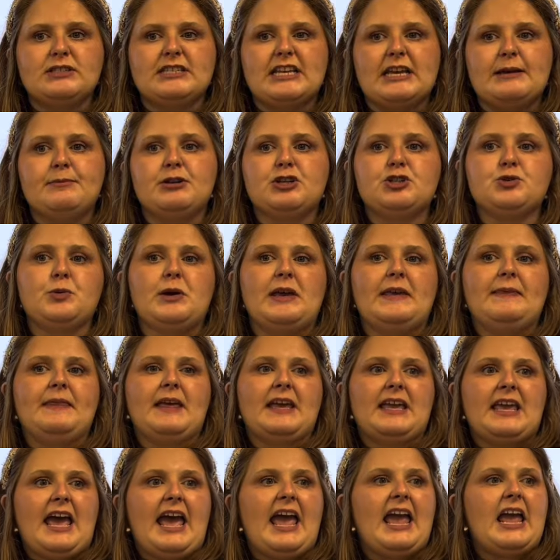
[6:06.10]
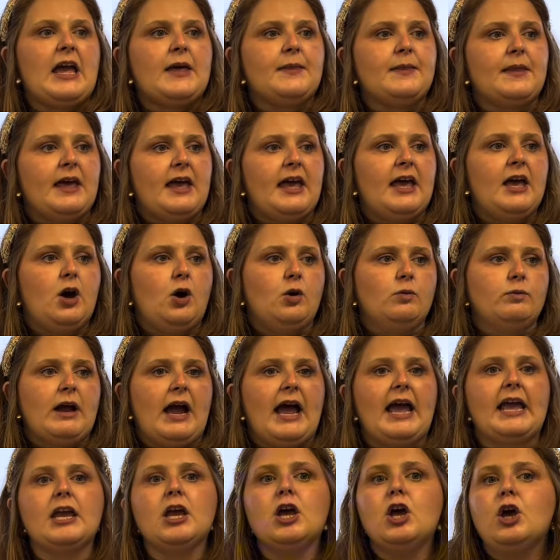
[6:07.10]
in between the K and the L,
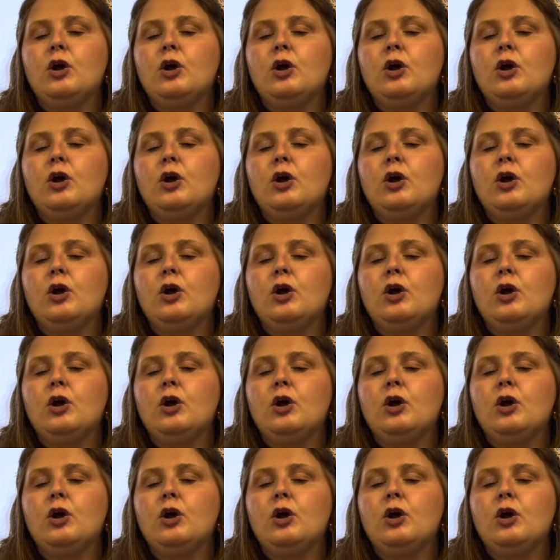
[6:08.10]
right?